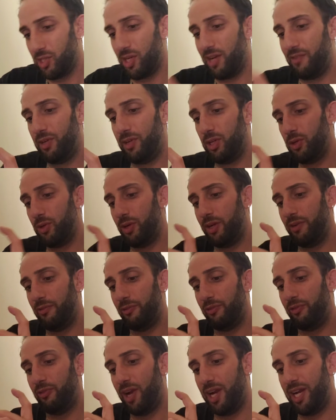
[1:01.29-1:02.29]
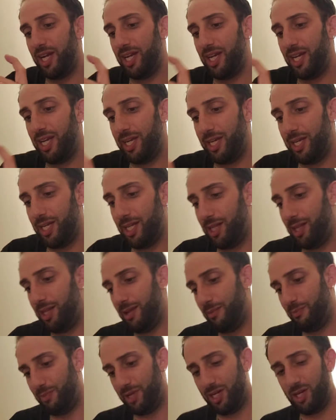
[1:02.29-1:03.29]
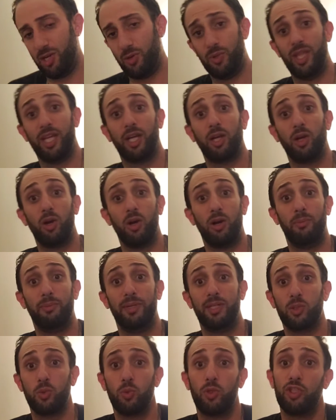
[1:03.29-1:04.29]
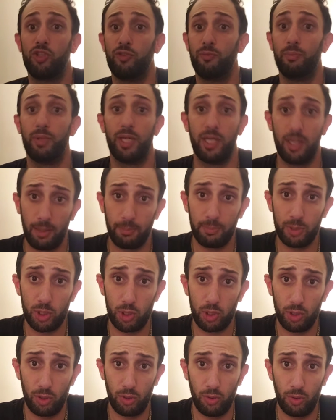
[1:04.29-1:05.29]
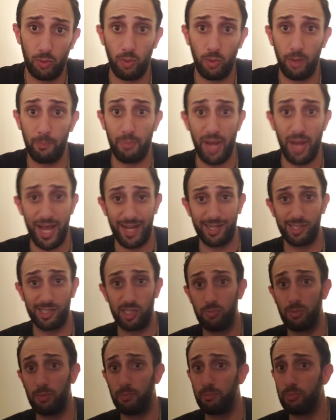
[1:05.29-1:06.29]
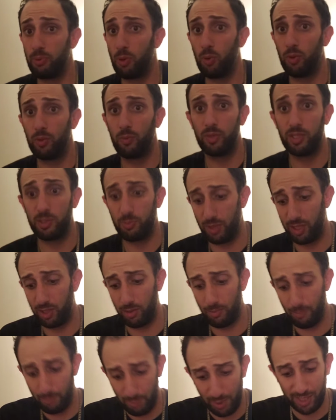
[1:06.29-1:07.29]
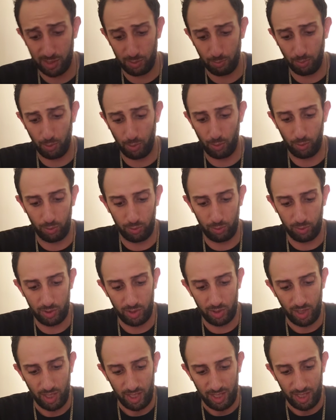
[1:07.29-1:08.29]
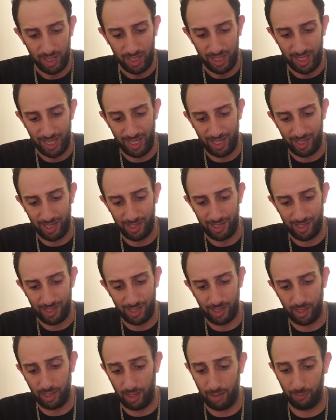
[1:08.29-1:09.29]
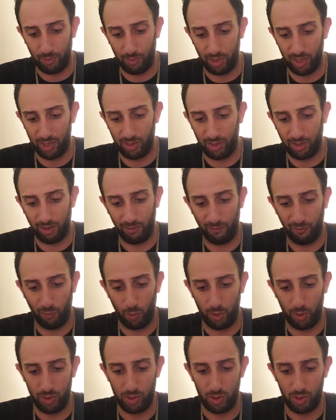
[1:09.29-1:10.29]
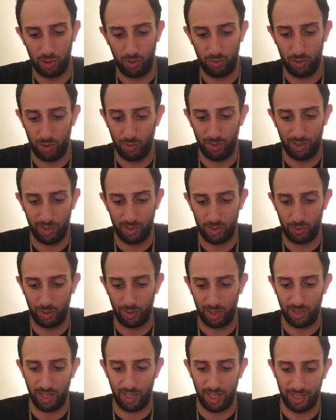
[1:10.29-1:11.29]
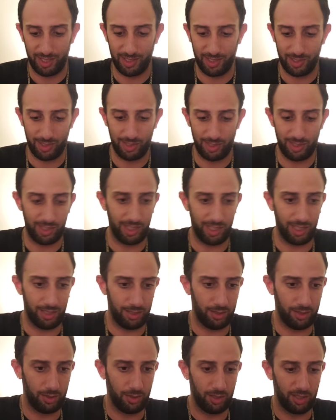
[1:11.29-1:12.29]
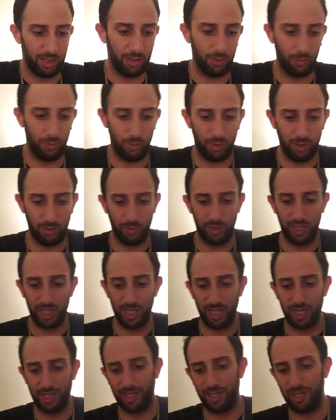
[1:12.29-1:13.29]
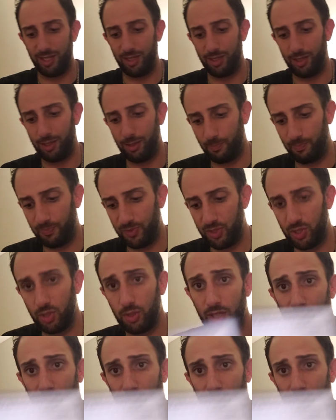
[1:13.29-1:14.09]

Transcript: are having a great Friday. Let me know in the comments what you've been up to, what packs you've been pulling, what's been your best pulls. And uh, I'm really looking forward to doing this with you guys and seeing, you know, what we get here. So